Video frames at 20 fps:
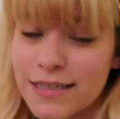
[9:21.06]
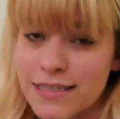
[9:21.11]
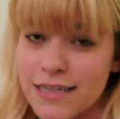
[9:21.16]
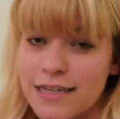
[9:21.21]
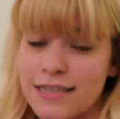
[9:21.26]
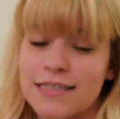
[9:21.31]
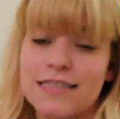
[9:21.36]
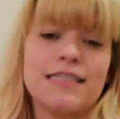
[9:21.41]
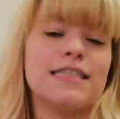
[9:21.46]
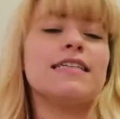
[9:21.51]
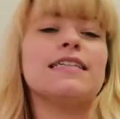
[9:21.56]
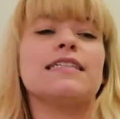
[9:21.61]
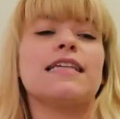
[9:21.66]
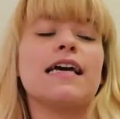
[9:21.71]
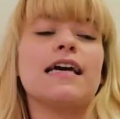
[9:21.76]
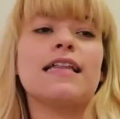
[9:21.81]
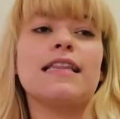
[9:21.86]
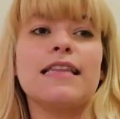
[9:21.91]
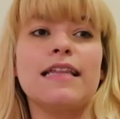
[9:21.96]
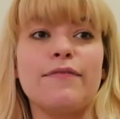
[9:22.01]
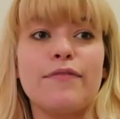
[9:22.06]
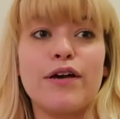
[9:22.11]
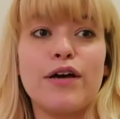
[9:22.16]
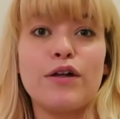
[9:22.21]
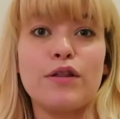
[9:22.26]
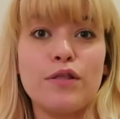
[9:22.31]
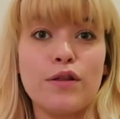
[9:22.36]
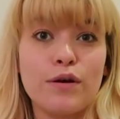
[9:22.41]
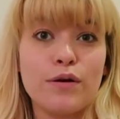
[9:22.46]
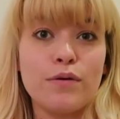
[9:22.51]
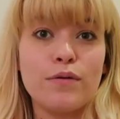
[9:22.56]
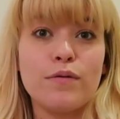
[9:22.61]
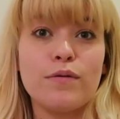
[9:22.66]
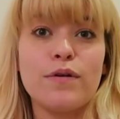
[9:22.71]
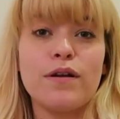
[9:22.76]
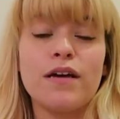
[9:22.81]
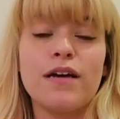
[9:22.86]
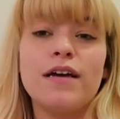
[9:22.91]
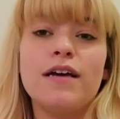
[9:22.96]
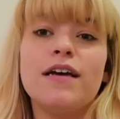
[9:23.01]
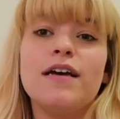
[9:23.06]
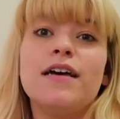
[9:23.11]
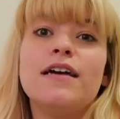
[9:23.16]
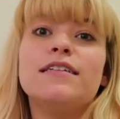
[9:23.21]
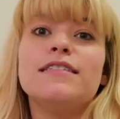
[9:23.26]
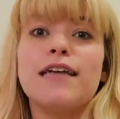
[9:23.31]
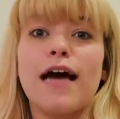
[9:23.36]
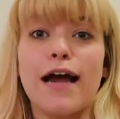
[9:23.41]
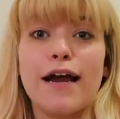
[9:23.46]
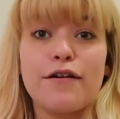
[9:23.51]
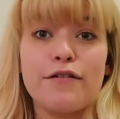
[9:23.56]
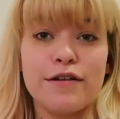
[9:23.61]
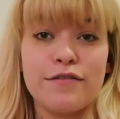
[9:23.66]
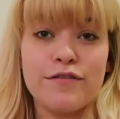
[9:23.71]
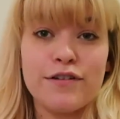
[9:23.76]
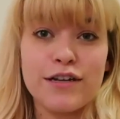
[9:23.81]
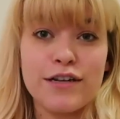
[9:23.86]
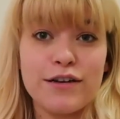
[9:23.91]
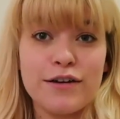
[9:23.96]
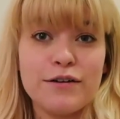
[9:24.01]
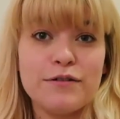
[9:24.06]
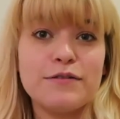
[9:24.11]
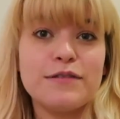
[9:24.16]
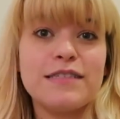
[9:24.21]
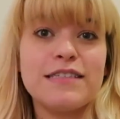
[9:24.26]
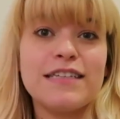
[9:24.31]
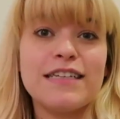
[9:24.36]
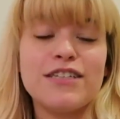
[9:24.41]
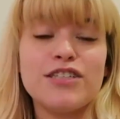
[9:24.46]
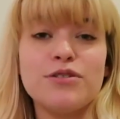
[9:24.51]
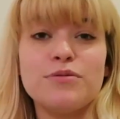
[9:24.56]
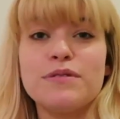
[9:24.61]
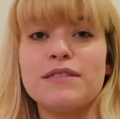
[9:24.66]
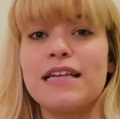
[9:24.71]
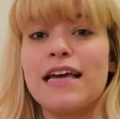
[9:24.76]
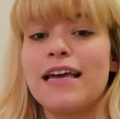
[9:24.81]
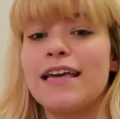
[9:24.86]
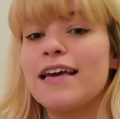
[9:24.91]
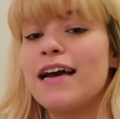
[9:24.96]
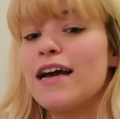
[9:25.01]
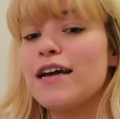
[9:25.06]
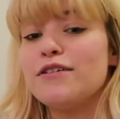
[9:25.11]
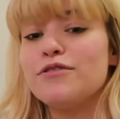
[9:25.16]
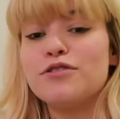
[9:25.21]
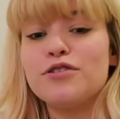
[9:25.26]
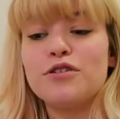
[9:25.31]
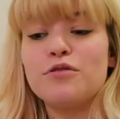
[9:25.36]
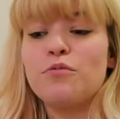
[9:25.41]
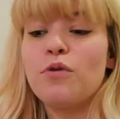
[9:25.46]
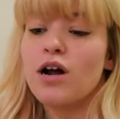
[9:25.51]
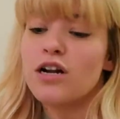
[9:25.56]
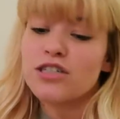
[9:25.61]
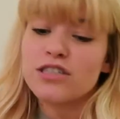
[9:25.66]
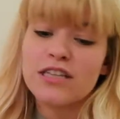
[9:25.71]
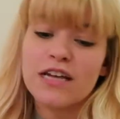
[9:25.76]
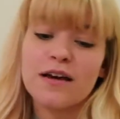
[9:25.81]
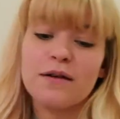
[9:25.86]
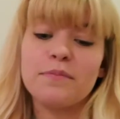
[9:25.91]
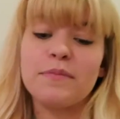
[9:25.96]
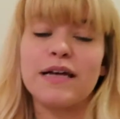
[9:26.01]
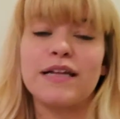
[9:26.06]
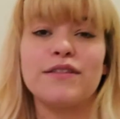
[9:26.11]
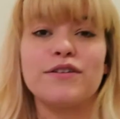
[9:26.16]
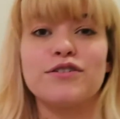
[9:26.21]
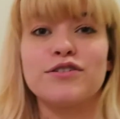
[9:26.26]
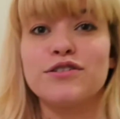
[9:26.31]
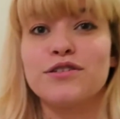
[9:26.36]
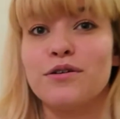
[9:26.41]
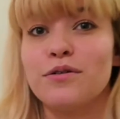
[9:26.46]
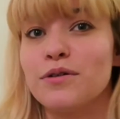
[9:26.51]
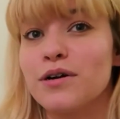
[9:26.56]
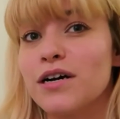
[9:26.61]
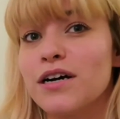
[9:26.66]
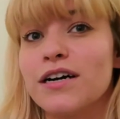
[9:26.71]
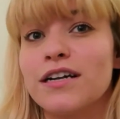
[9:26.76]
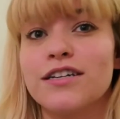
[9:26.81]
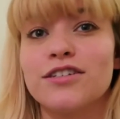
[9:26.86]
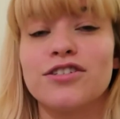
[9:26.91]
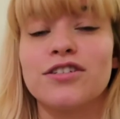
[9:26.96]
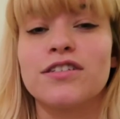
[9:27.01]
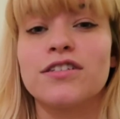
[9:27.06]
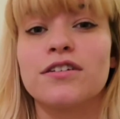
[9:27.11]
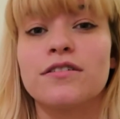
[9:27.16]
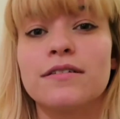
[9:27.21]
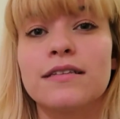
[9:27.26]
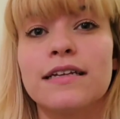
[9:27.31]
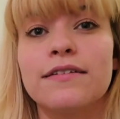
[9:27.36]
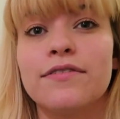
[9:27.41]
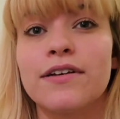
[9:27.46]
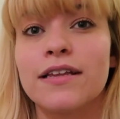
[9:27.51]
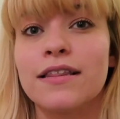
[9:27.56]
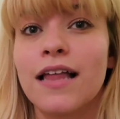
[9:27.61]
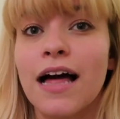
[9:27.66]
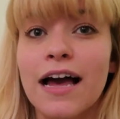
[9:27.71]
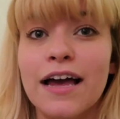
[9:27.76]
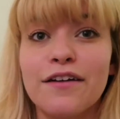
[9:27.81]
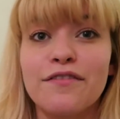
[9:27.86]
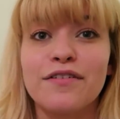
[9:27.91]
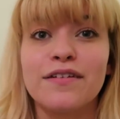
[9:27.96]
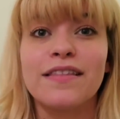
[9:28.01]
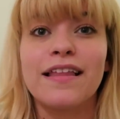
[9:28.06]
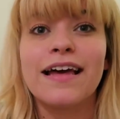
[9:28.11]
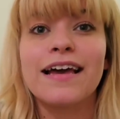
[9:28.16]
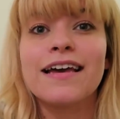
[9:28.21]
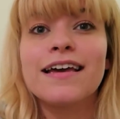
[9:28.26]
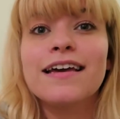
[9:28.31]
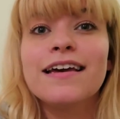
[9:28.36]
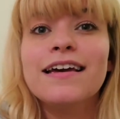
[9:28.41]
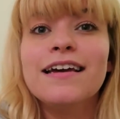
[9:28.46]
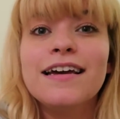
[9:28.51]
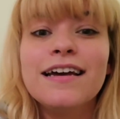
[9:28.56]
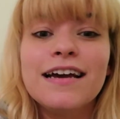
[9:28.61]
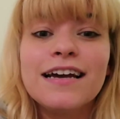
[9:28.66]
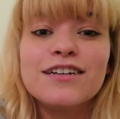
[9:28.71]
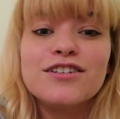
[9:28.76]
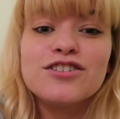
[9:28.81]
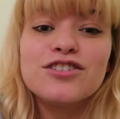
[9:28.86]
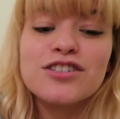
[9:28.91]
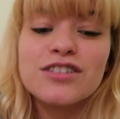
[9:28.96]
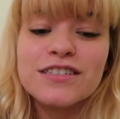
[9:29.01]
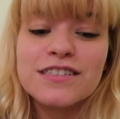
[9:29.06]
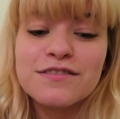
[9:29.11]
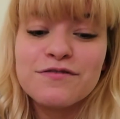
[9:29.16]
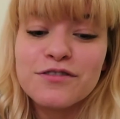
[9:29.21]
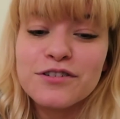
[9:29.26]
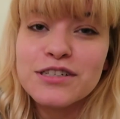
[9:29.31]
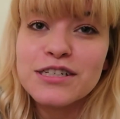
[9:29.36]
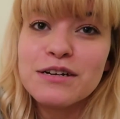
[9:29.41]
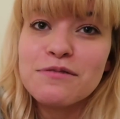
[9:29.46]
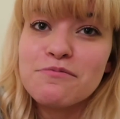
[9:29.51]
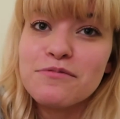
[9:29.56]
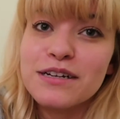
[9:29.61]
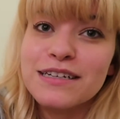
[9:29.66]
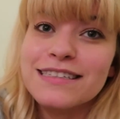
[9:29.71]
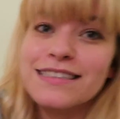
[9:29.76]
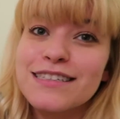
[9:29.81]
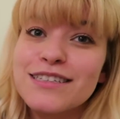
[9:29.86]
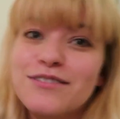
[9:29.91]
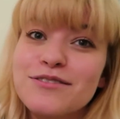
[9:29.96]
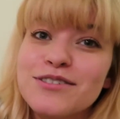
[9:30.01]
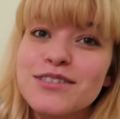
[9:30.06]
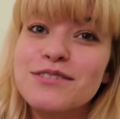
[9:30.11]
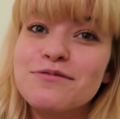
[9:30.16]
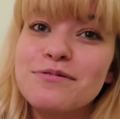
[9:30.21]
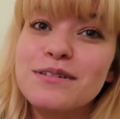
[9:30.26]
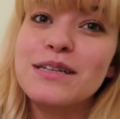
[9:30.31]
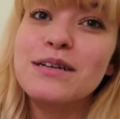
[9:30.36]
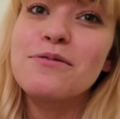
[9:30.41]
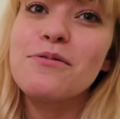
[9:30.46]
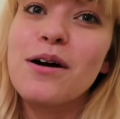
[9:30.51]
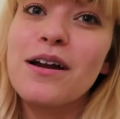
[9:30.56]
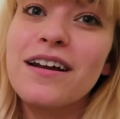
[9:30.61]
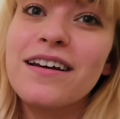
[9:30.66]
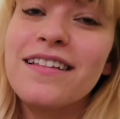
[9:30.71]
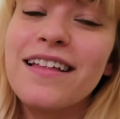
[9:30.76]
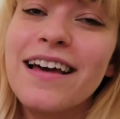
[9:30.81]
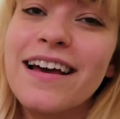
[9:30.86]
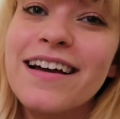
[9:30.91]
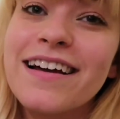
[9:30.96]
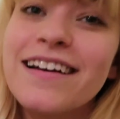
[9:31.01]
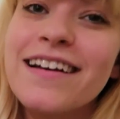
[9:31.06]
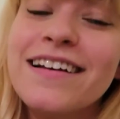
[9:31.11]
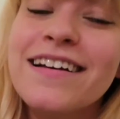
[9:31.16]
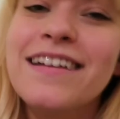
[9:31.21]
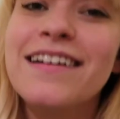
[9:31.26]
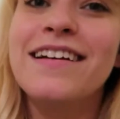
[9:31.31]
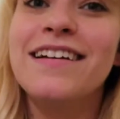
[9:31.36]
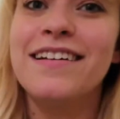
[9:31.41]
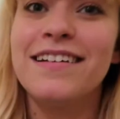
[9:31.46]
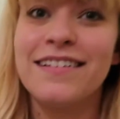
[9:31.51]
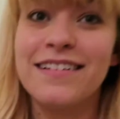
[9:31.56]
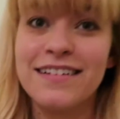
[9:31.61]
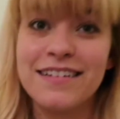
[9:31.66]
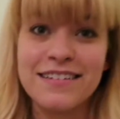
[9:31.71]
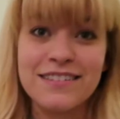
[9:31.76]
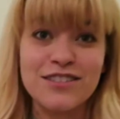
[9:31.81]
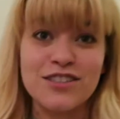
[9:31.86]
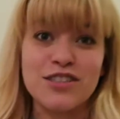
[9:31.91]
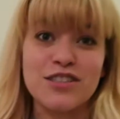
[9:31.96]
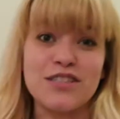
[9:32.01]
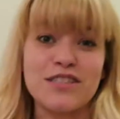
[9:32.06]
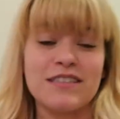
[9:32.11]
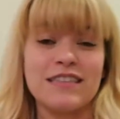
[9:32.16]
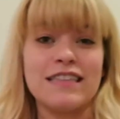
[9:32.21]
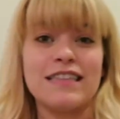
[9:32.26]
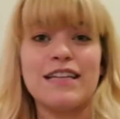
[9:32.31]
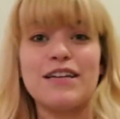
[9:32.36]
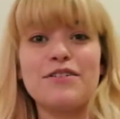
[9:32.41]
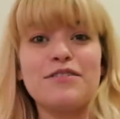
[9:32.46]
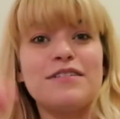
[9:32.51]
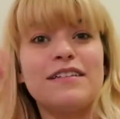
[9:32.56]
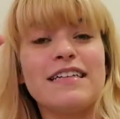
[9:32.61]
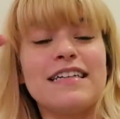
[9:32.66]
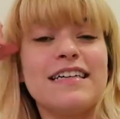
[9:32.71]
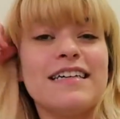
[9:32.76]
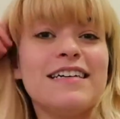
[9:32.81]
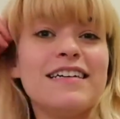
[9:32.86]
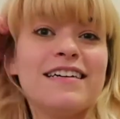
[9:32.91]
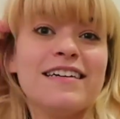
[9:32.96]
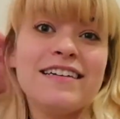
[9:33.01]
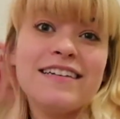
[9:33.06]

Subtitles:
does these like living alone diary videos, and she was like, yeah, you should watch them, like they're so good. It's just her living life, and like it's just for some reason you just really want to like just literally